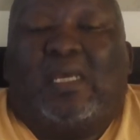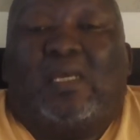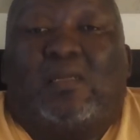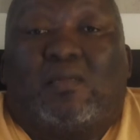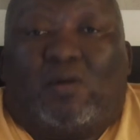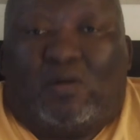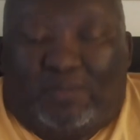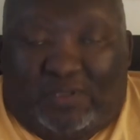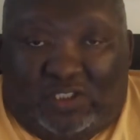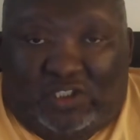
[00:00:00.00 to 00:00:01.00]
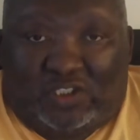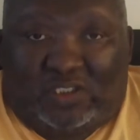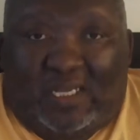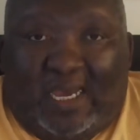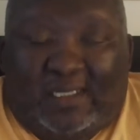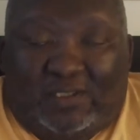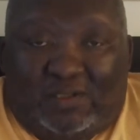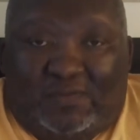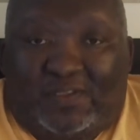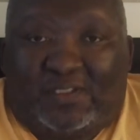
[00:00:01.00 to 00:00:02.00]
in composition at
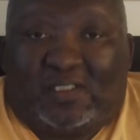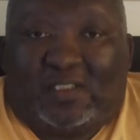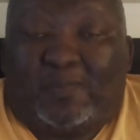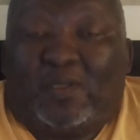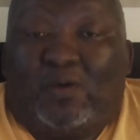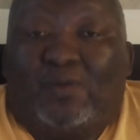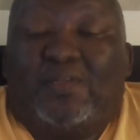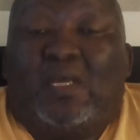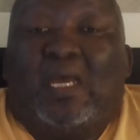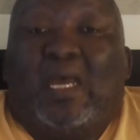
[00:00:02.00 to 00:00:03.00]
universities, because